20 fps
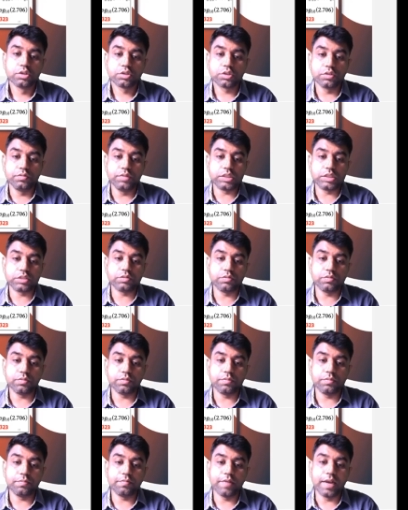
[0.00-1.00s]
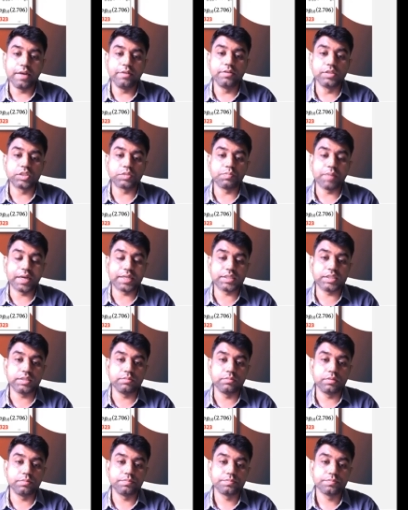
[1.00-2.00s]
So which value is
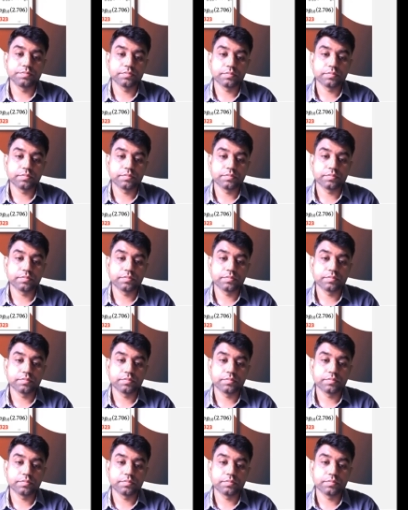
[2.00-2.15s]
maximum?